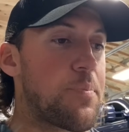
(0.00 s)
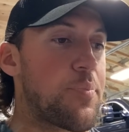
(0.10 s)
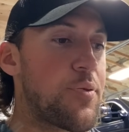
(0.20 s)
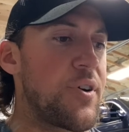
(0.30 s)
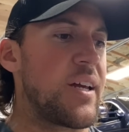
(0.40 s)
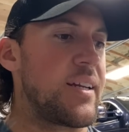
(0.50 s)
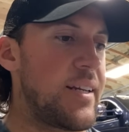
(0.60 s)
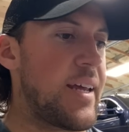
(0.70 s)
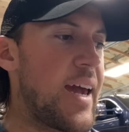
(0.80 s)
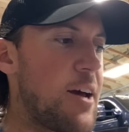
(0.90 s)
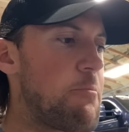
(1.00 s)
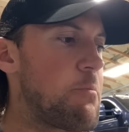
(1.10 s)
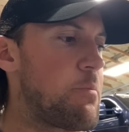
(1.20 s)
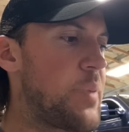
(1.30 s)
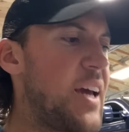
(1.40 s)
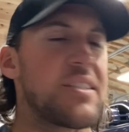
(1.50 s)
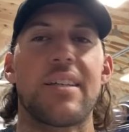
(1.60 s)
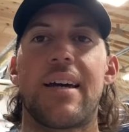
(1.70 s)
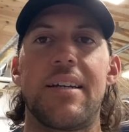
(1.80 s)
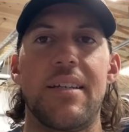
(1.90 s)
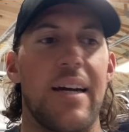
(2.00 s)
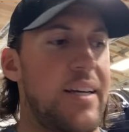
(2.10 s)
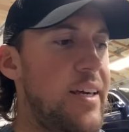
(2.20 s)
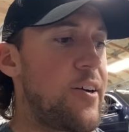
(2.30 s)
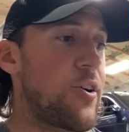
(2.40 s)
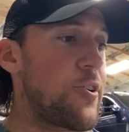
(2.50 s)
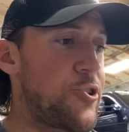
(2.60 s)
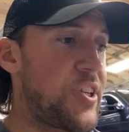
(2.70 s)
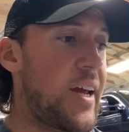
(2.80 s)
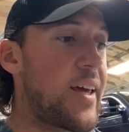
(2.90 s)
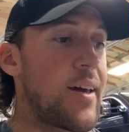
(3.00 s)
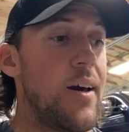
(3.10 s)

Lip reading: pretty damn basic idea or understanding